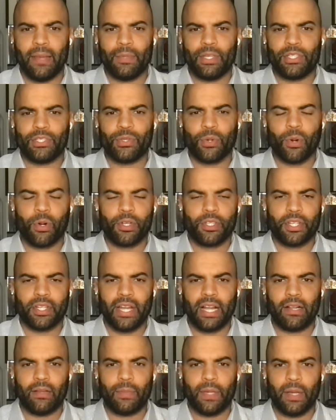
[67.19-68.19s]
I mean, Georgia
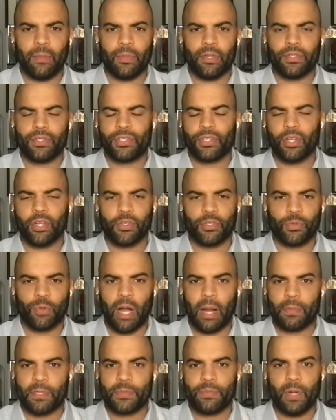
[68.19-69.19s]
and Alabama should have
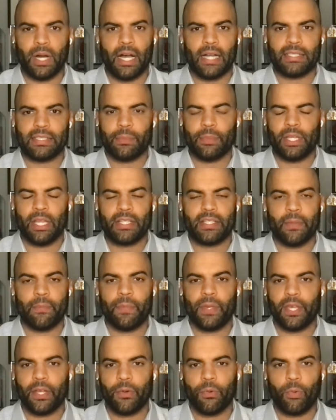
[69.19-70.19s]
swapped spots. I mean, that's a
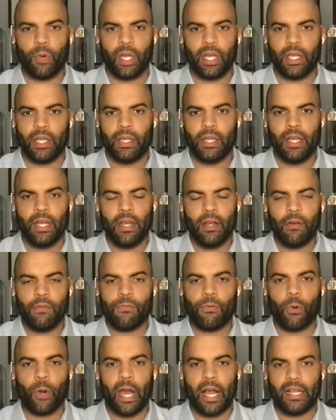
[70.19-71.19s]
big win
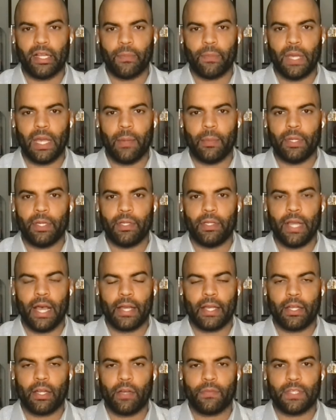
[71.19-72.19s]
for Alabama,
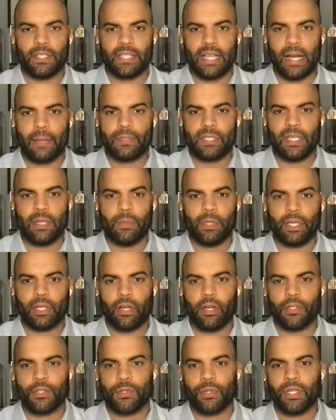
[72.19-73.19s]
knocking off the top team in the
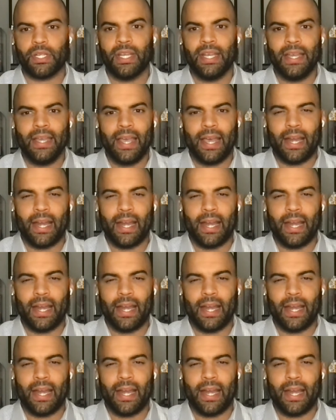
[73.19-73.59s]
country.